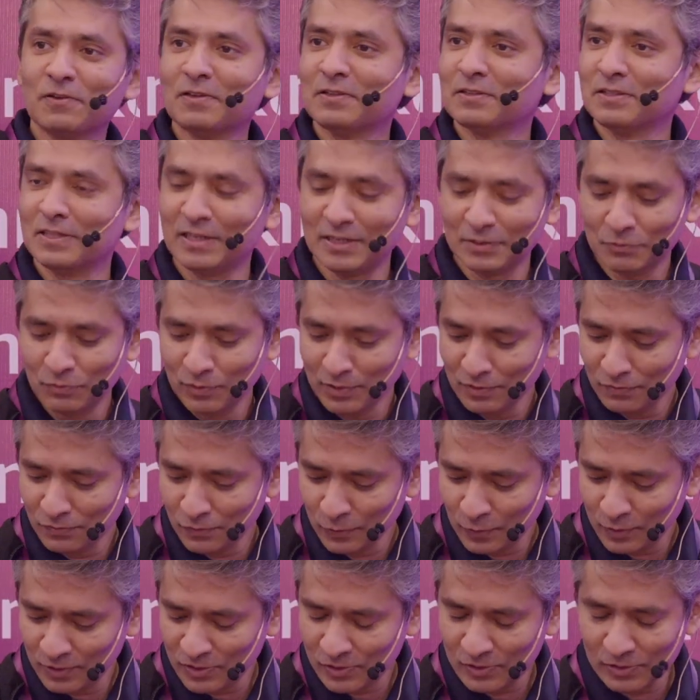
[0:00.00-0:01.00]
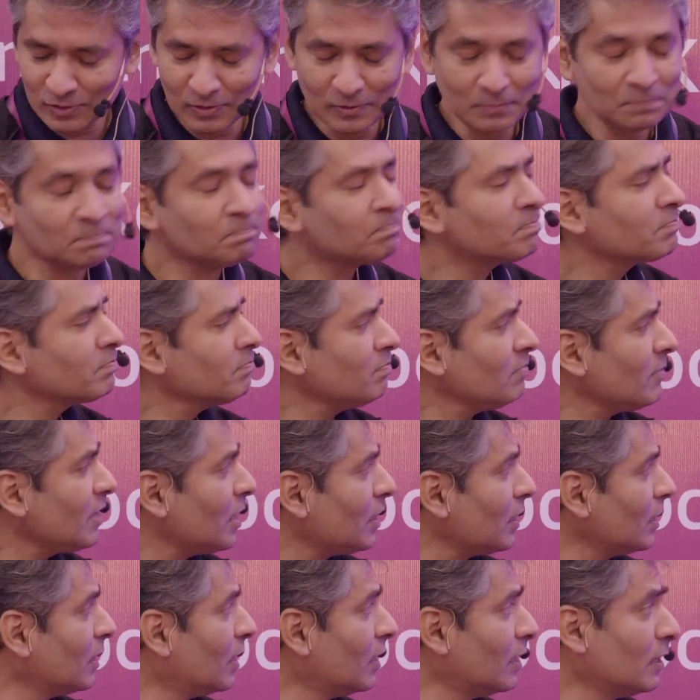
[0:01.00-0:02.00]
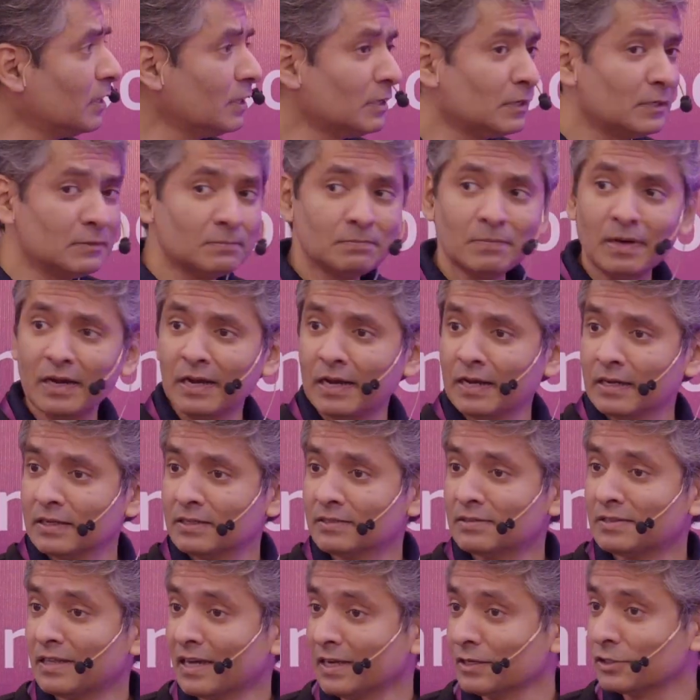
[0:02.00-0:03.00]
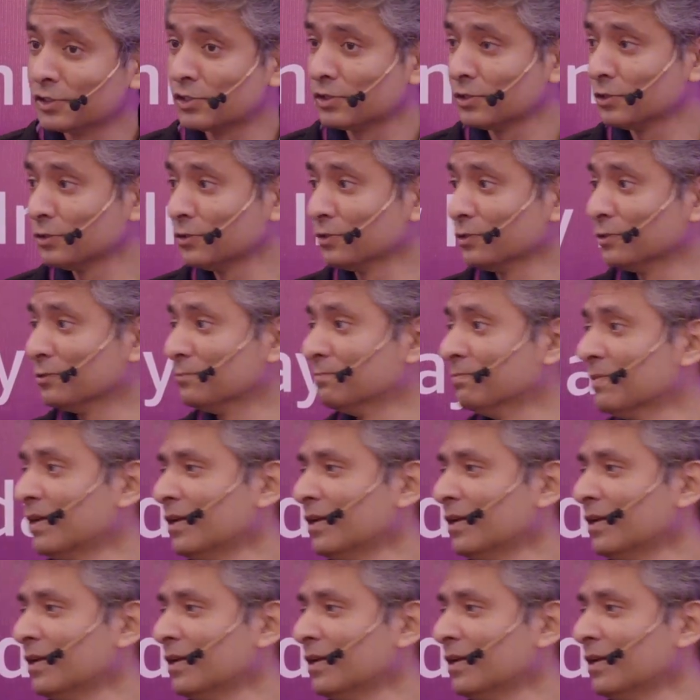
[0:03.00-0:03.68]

that we are focused on. And thanks to